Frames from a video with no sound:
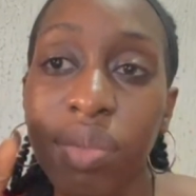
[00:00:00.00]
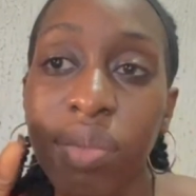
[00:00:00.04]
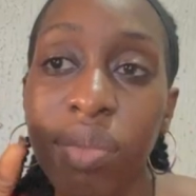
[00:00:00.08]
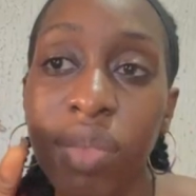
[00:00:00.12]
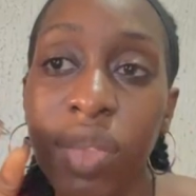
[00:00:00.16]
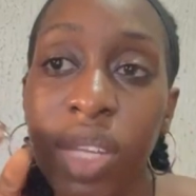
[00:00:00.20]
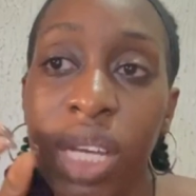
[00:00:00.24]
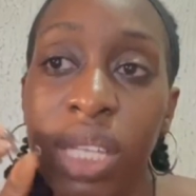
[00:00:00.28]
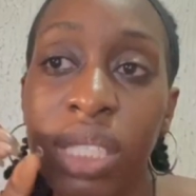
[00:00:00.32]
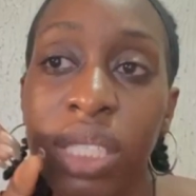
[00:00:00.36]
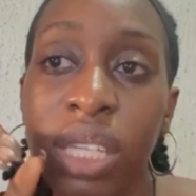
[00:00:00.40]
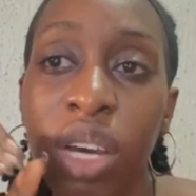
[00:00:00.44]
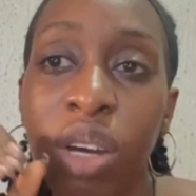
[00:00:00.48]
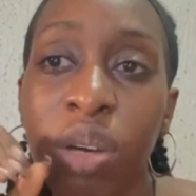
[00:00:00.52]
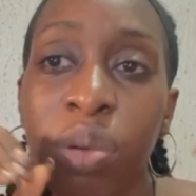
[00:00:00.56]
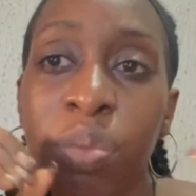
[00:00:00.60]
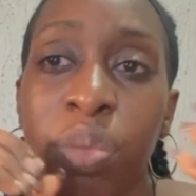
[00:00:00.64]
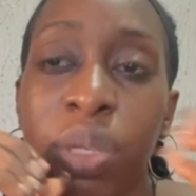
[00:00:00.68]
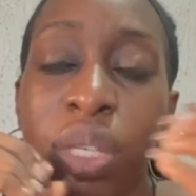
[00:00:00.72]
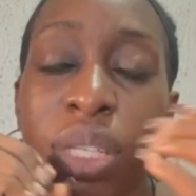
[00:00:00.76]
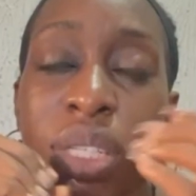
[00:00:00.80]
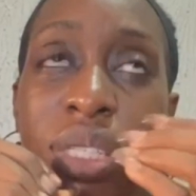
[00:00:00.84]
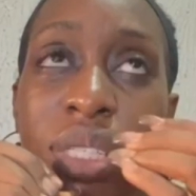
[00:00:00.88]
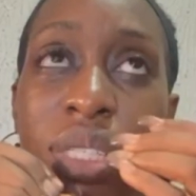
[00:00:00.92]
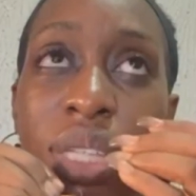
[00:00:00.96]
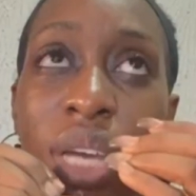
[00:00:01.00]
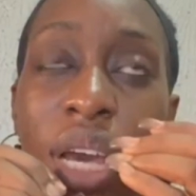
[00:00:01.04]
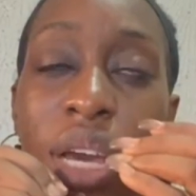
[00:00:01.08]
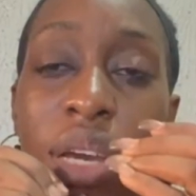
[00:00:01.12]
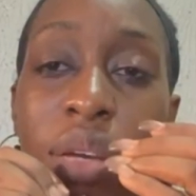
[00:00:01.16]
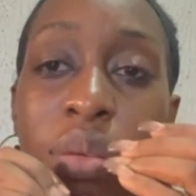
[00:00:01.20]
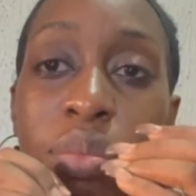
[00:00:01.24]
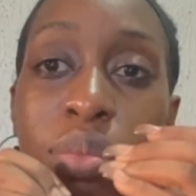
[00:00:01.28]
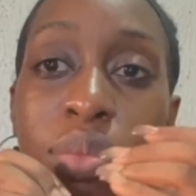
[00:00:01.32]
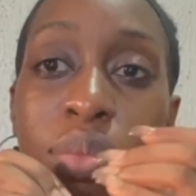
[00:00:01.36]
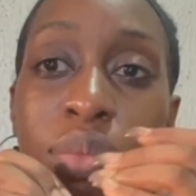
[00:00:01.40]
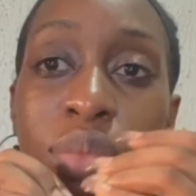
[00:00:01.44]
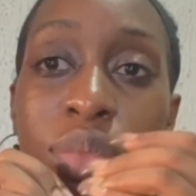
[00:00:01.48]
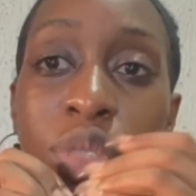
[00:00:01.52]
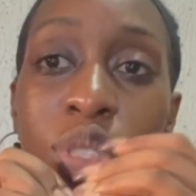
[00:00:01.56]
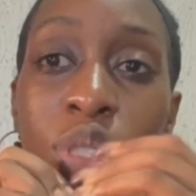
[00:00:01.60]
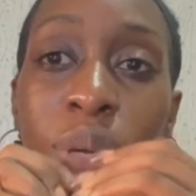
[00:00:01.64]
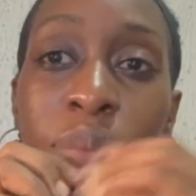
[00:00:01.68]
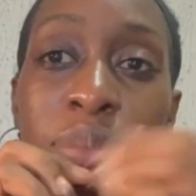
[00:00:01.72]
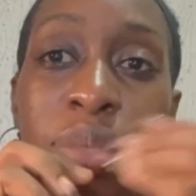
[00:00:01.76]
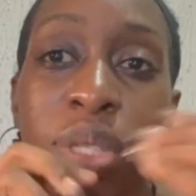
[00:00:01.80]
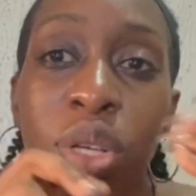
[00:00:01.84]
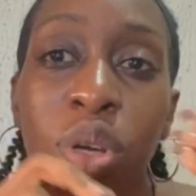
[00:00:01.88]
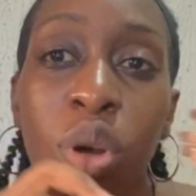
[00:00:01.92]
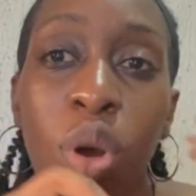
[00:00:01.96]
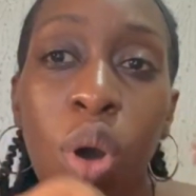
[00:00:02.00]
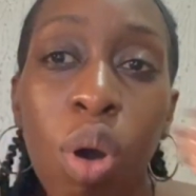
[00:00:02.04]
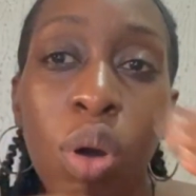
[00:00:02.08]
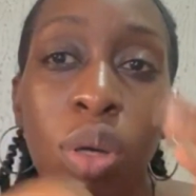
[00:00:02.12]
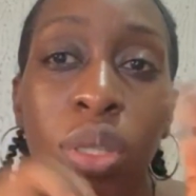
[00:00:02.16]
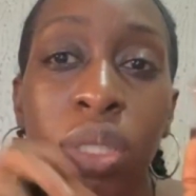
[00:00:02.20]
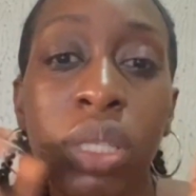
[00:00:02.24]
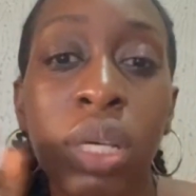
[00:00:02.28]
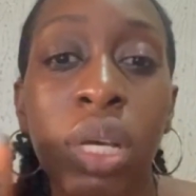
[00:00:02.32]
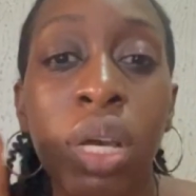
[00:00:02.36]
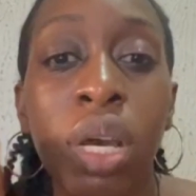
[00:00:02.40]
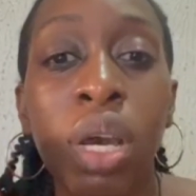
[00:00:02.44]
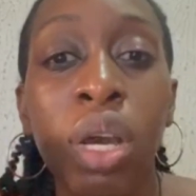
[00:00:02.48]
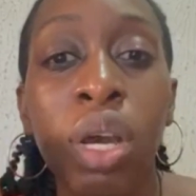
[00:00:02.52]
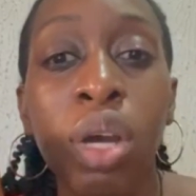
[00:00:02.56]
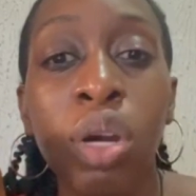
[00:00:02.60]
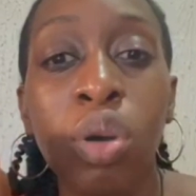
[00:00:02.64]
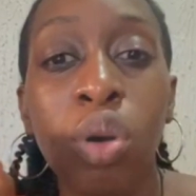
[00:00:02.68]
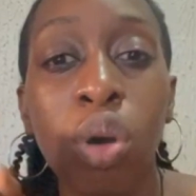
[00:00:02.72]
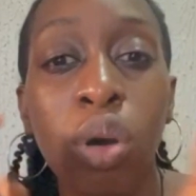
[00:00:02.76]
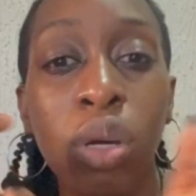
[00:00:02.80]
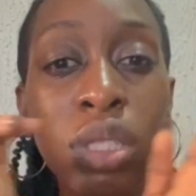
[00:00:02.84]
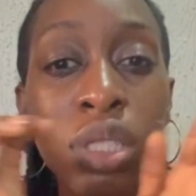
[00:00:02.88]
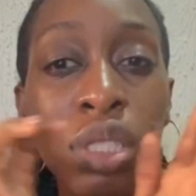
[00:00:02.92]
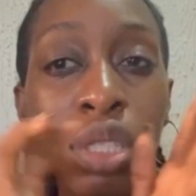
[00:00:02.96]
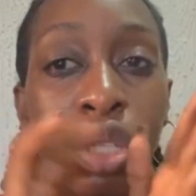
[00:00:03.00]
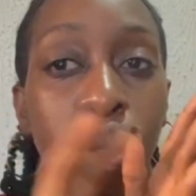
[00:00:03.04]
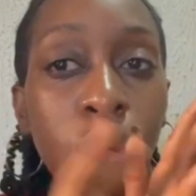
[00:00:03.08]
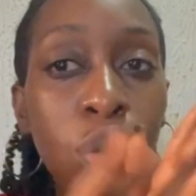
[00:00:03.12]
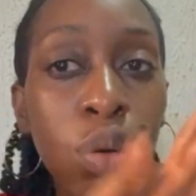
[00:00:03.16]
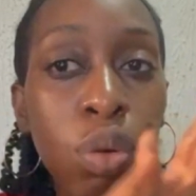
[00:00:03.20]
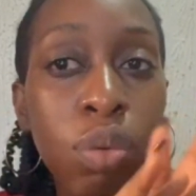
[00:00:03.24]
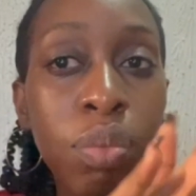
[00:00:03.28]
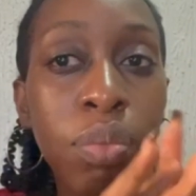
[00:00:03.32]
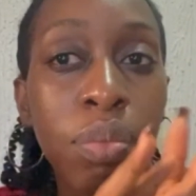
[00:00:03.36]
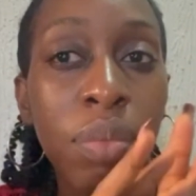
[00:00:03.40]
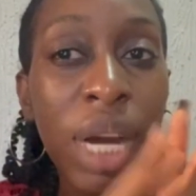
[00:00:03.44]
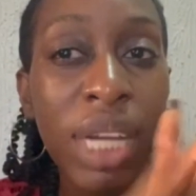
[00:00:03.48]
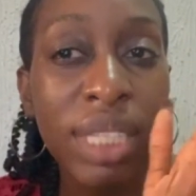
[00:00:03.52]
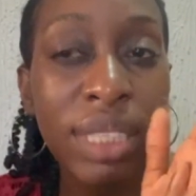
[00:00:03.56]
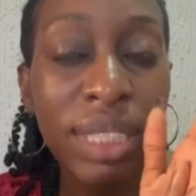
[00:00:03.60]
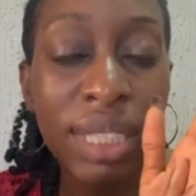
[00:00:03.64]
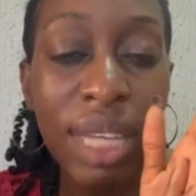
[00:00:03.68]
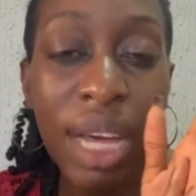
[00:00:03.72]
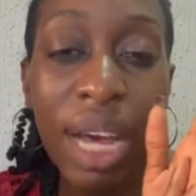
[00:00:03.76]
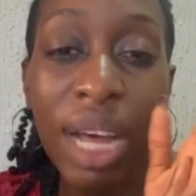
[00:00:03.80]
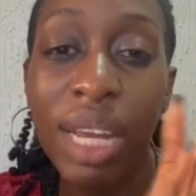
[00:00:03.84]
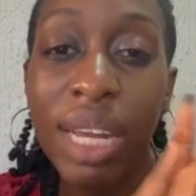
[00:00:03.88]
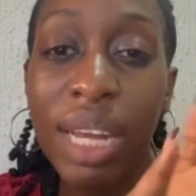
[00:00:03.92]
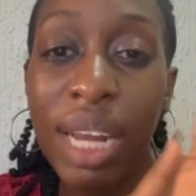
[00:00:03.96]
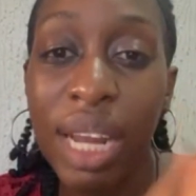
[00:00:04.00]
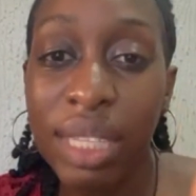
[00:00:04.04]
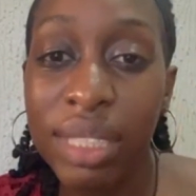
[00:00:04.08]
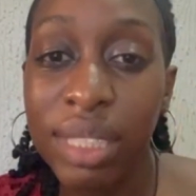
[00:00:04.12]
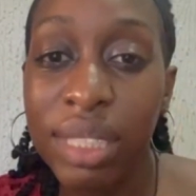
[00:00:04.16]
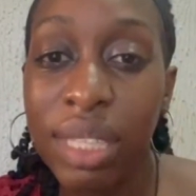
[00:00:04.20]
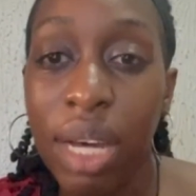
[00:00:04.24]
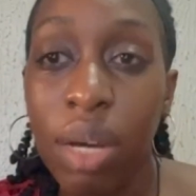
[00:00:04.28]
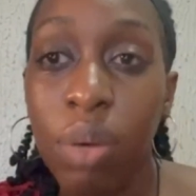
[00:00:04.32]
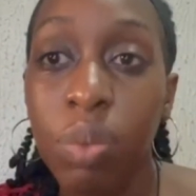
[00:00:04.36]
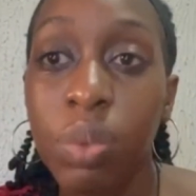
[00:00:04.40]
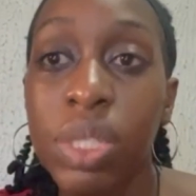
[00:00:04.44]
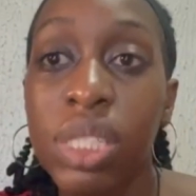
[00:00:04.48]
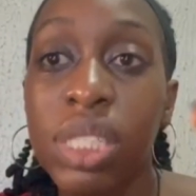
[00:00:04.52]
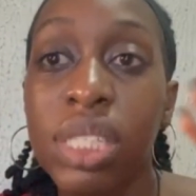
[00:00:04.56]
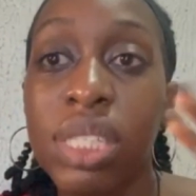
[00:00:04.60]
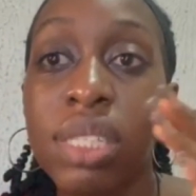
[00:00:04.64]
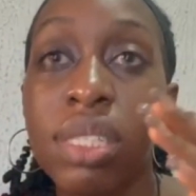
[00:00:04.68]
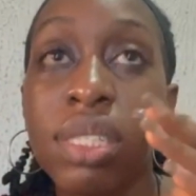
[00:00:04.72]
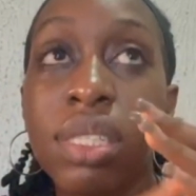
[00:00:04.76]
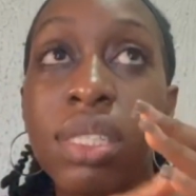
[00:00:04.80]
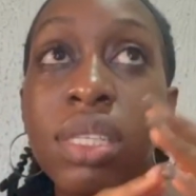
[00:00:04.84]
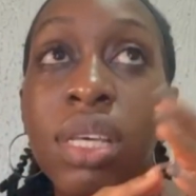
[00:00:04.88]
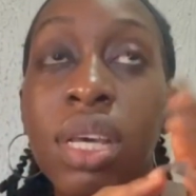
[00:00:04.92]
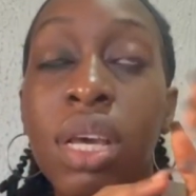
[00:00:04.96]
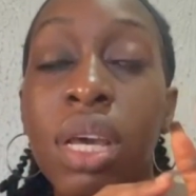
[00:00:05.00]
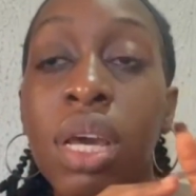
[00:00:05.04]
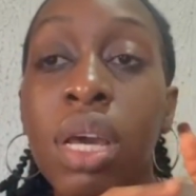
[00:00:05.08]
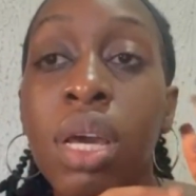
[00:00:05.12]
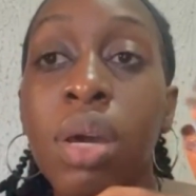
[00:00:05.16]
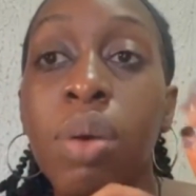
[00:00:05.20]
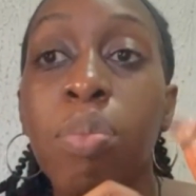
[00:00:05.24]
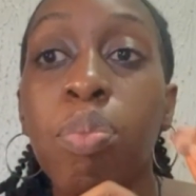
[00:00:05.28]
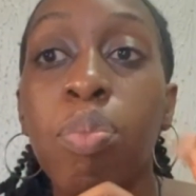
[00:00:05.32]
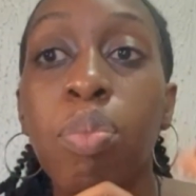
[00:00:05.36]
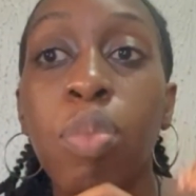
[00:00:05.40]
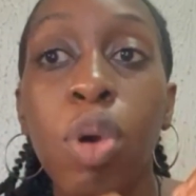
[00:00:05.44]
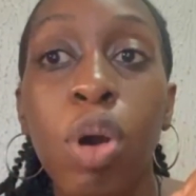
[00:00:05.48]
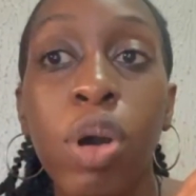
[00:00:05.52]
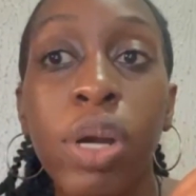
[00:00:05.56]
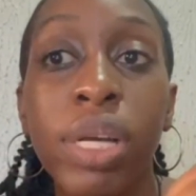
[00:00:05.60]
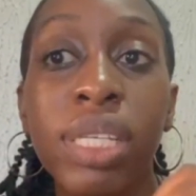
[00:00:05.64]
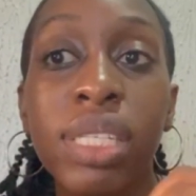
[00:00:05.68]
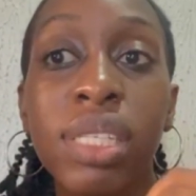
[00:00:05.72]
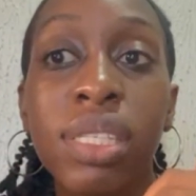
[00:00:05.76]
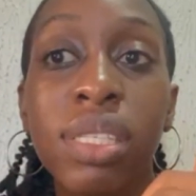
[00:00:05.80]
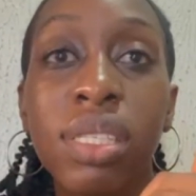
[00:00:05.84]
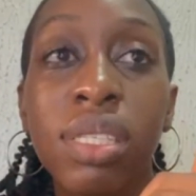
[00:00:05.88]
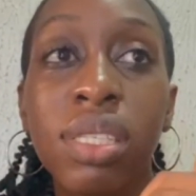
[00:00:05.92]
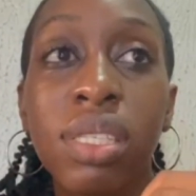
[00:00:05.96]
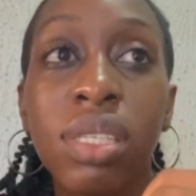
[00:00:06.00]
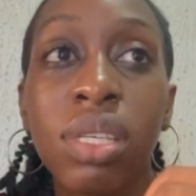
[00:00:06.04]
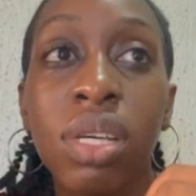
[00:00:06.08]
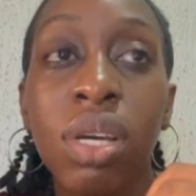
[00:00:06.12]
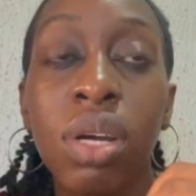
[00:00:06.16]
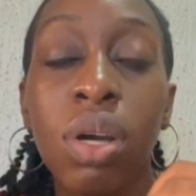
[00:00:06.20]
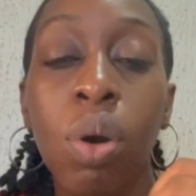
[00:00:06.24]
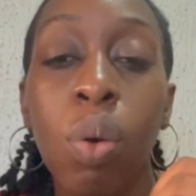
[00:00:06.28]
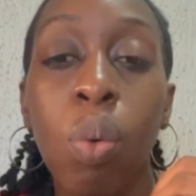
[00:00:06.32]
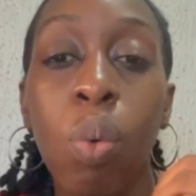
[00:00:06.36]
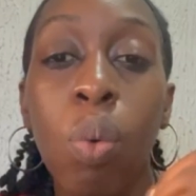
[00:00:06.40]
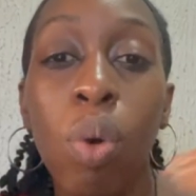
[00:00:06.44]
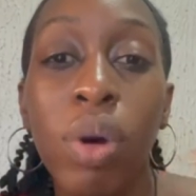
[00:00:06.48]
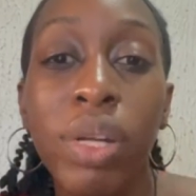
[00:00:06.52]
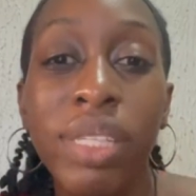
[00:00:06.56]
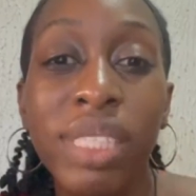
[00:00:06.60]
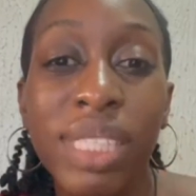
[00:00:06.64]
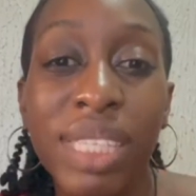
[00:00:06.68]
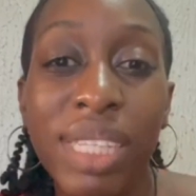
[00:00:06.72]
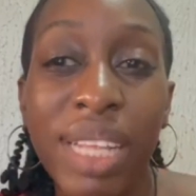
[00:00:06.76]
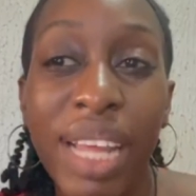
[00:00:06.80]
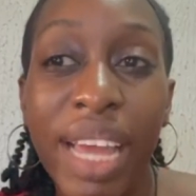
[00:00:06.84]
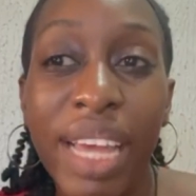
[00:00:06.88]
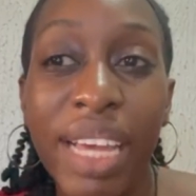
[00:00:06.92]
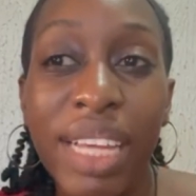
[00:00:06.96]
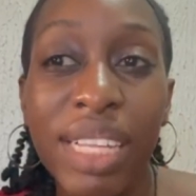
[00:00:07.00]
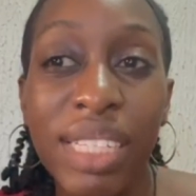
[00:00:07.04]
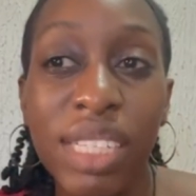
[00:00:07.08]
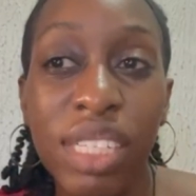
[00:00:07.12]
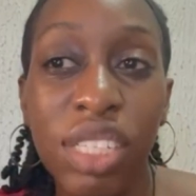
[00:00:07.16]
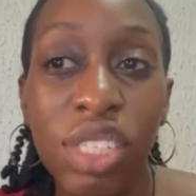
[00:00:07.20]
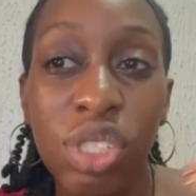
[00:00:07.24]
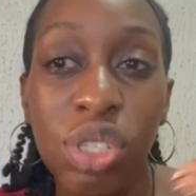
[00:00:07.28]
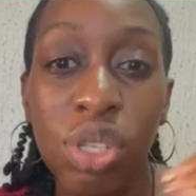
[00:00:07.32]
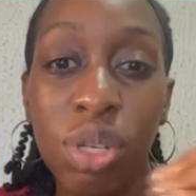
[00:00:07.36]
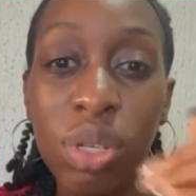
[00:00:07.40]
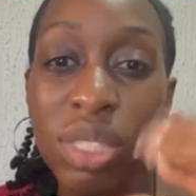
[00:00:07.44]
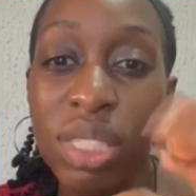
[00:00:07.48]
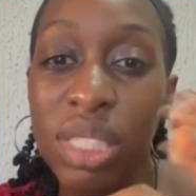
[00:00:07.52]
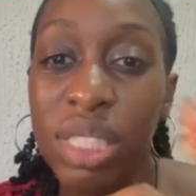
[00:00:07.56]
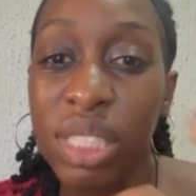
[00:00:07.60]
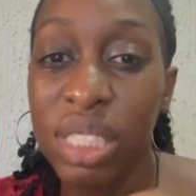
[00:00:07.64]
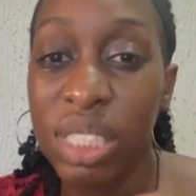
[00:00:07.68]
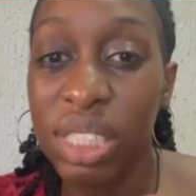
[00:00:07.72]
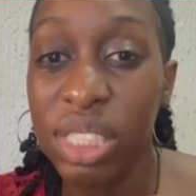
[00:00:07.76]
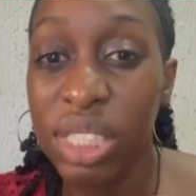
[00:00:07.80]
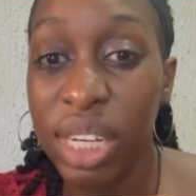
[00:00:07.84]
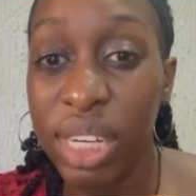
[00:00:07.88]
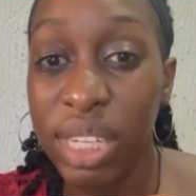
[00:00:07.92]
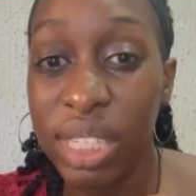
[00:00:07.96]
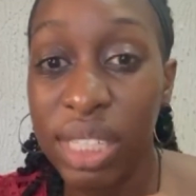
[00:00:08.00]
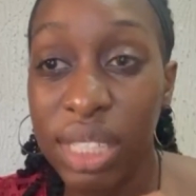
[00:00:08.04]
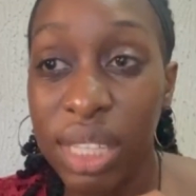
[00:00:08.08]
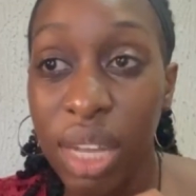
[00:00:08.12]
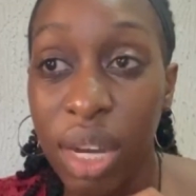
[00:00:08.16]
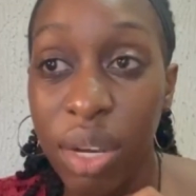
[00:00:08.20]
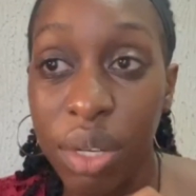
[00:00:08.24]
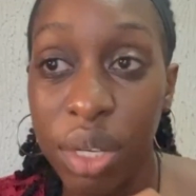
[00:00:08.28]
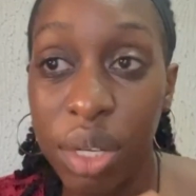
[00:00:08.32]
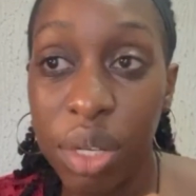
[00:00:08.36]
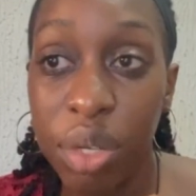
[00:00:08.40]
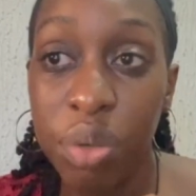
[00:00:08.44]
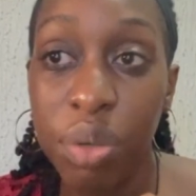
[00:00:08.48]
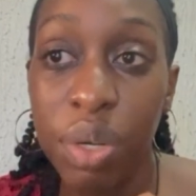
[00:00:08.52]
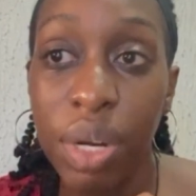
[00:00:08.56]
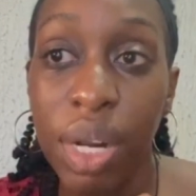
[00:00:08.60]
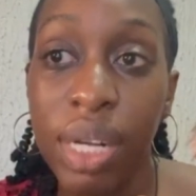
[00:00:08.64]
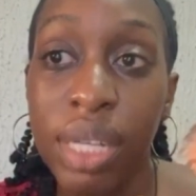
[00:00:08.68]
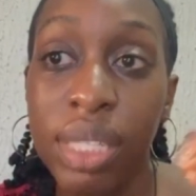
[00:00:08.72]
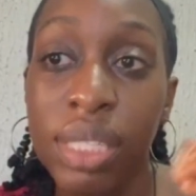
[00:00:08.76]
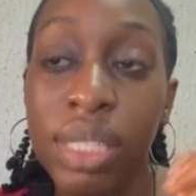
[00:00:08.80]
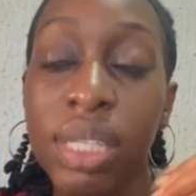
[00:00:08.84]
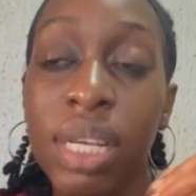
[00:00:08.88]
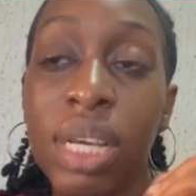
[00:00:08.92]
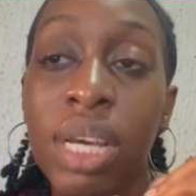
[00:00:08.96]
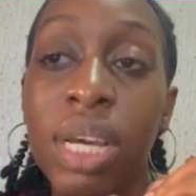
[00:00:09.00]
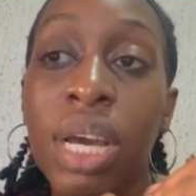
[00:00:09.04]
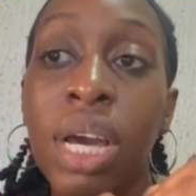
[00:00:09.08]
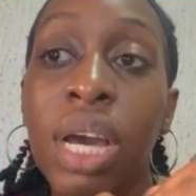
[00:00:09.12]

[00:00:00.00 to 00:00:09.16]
There will be something called condylomata lata, which is moist wart-like lesions in the genital areas.